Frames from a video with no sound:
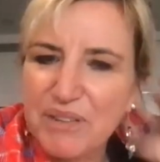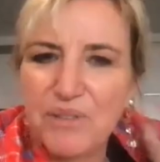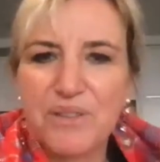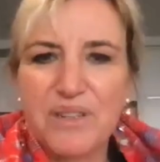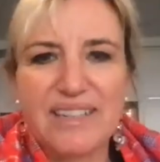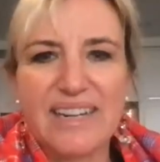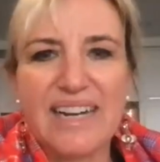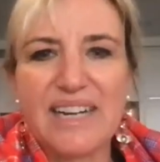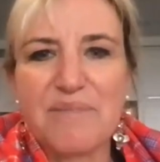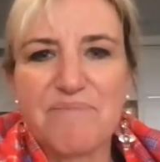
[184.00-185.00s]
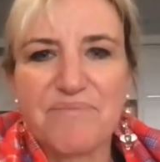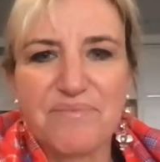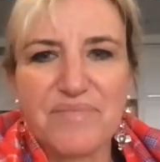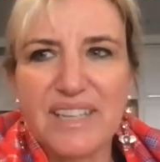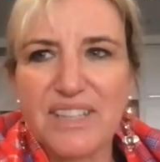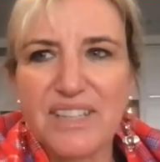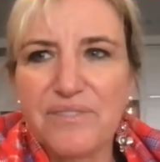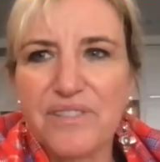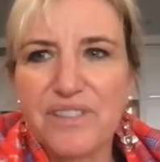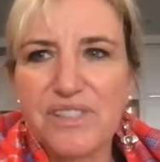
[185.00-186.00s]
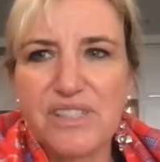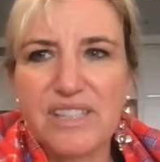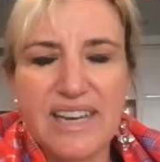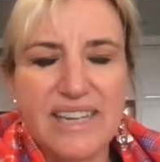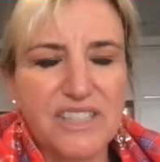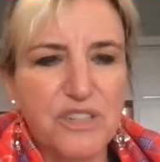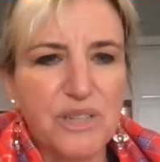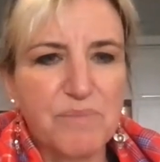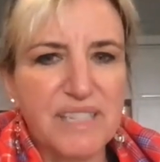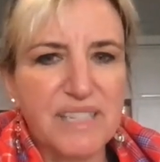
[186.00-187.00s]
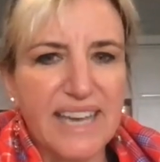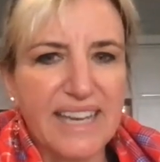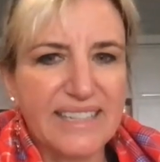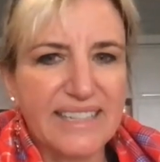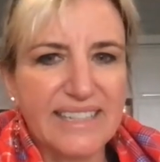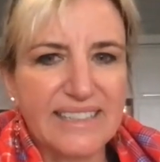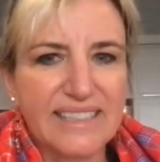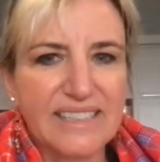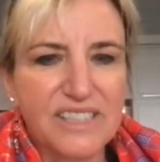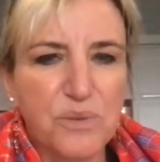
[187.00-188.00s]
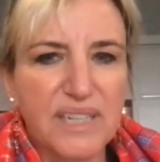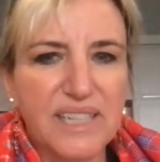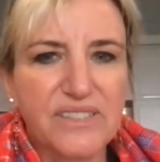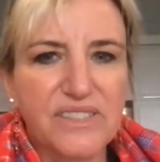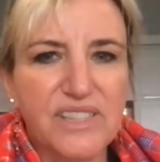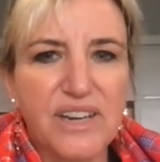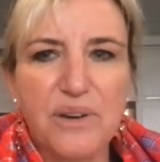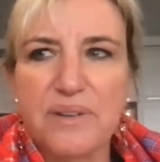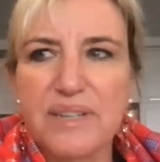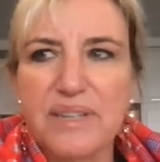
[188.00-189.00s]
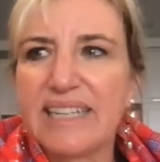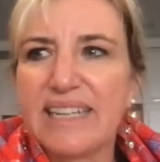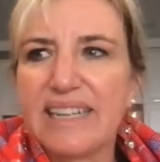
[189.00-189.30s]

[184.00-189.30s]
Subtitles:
your first trip to Kenya, Linda, 20 years ago, and